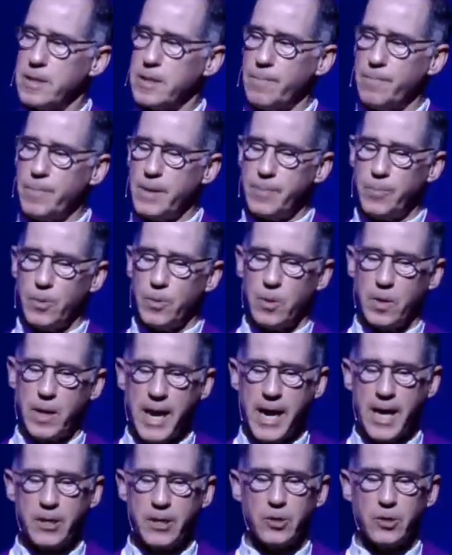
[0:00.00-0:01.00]
Some
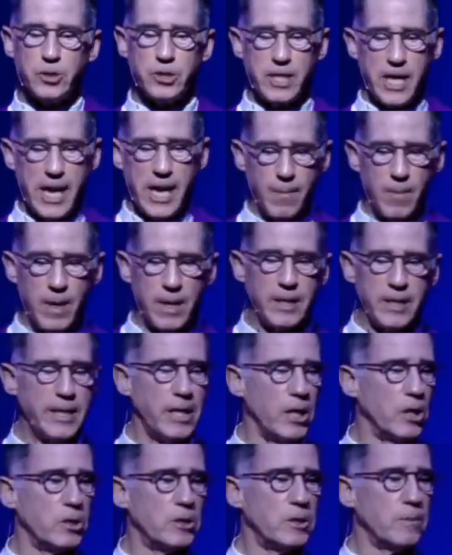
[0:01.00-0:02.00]
people handle shame
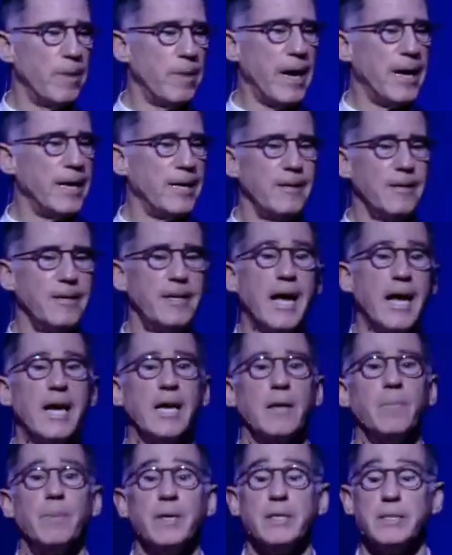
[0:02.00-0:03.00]
and guilt by
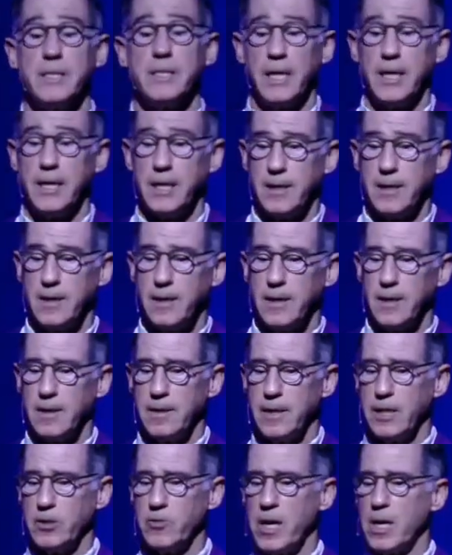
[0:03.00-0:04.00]
getting busy.
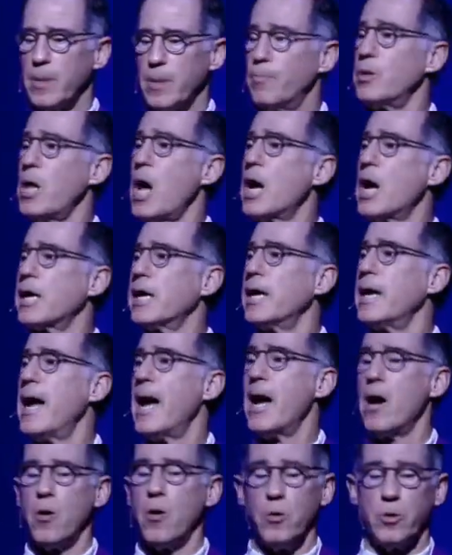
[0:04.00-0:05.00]
They try to block
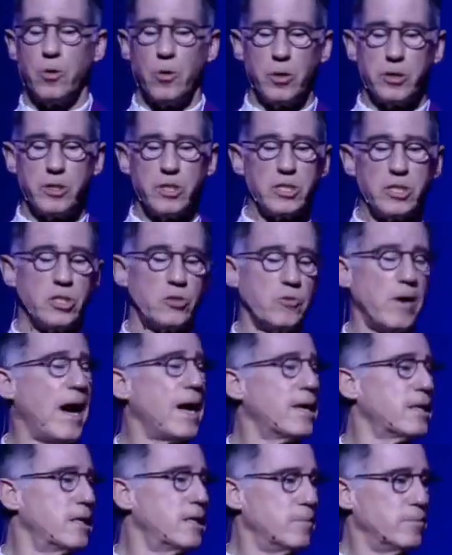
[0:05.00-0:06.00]
it out or
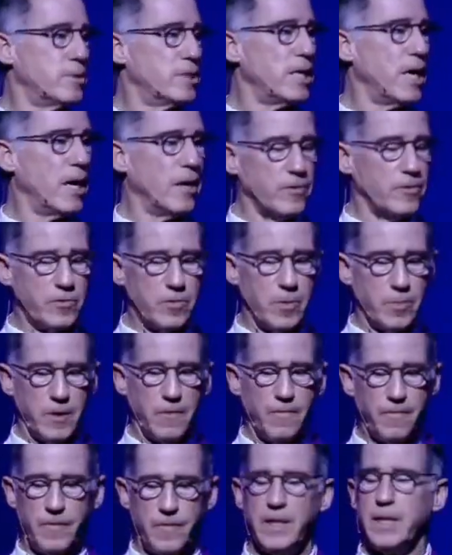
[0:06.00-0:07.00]
distract themselves
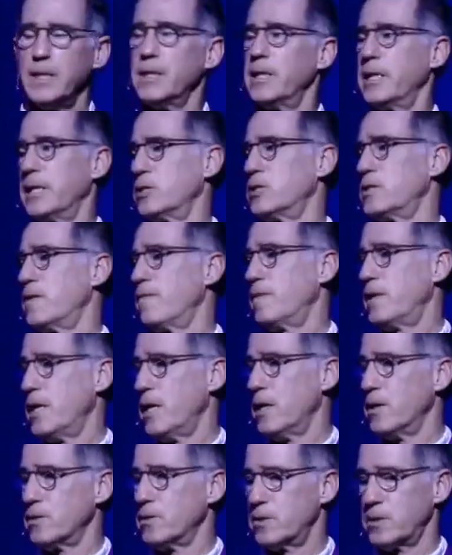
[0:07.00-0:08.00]
from the feelings
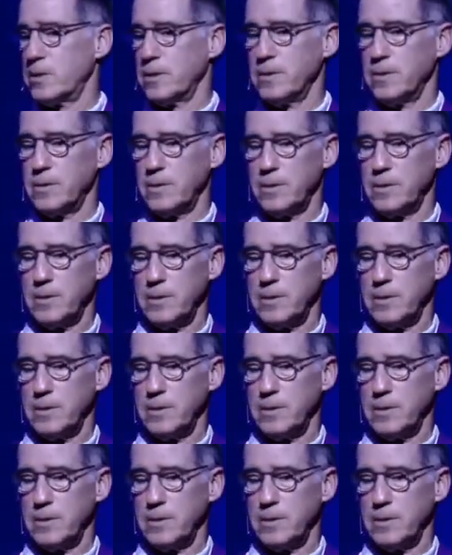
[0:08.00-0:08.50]
of guilt.